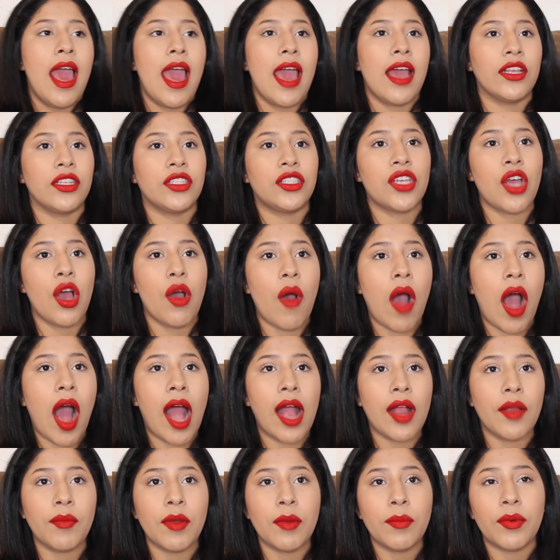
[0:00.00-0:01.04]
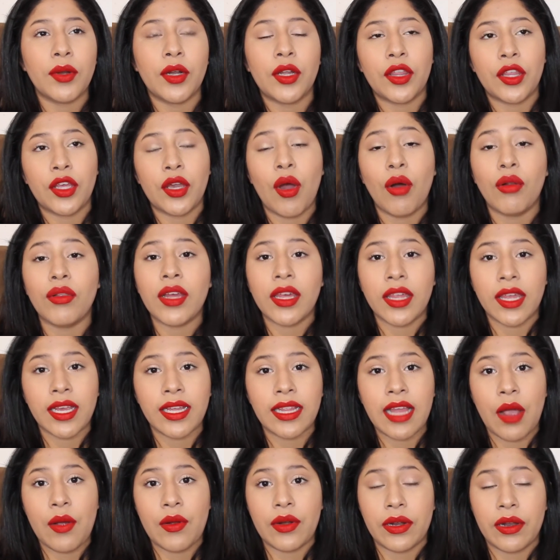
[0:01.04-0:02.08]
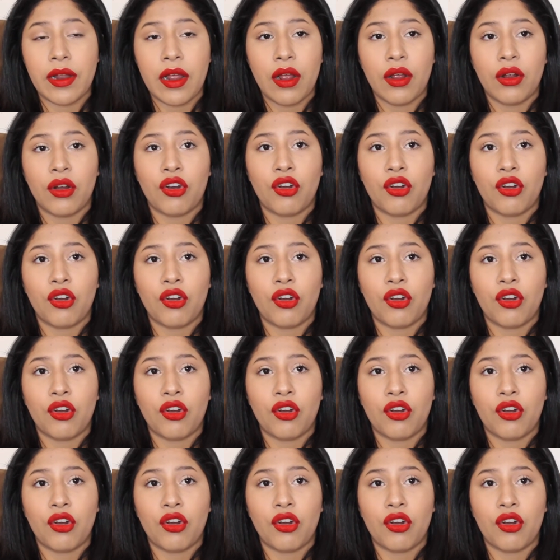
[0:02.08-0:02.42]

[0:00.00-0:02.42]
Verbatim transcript: And so I remember the only thing that would